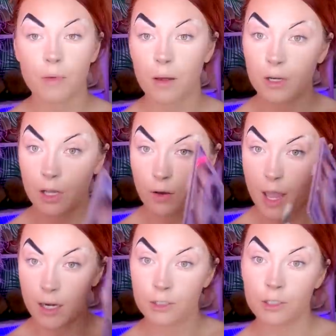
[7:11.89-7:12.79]
But I'm gonna go
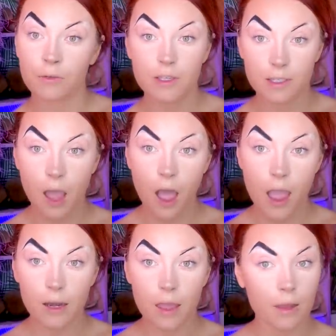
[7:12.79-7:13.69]
ahead and do this
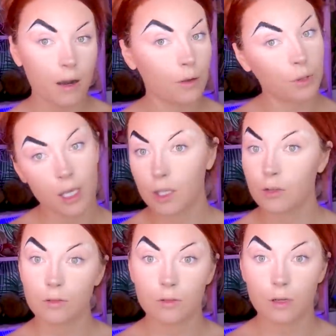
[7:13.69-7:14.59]
side, and then I will get
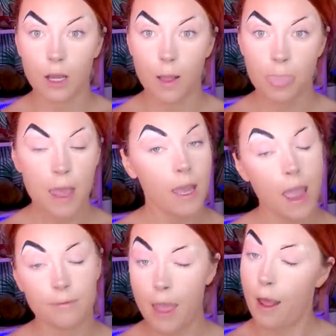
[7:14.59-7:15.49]
you...
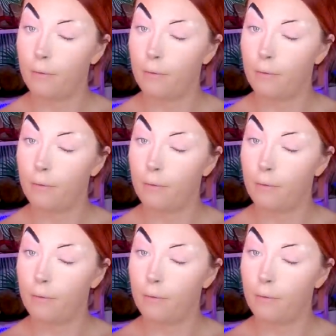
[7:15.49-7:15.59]
And then...